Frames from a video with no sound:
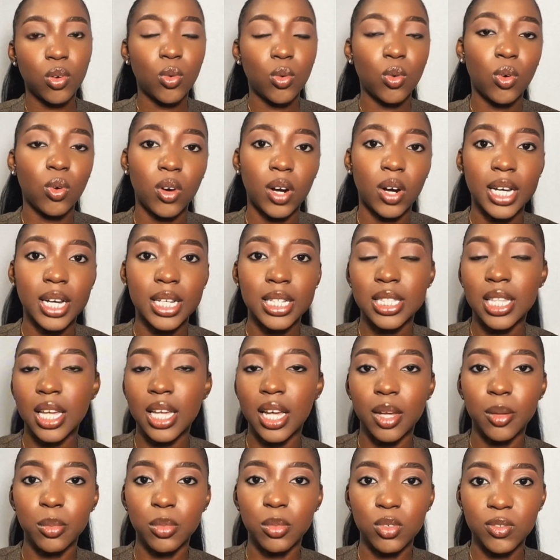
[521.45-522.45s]
or I start
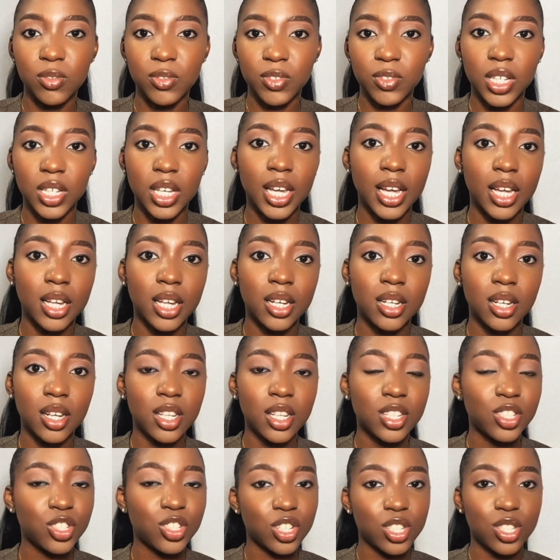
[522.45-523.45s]
a movie and
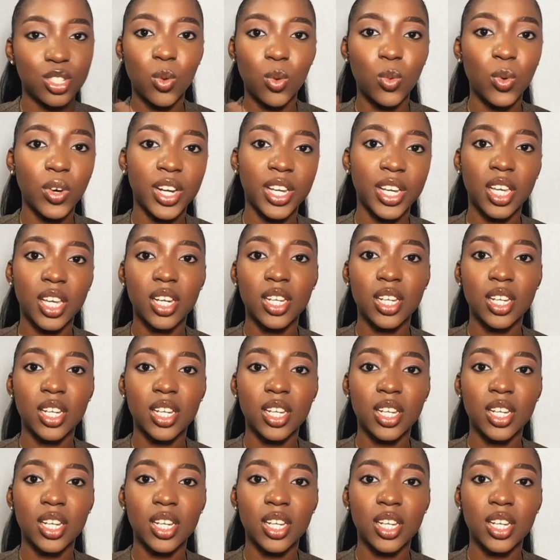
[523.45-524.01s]
it's just not working,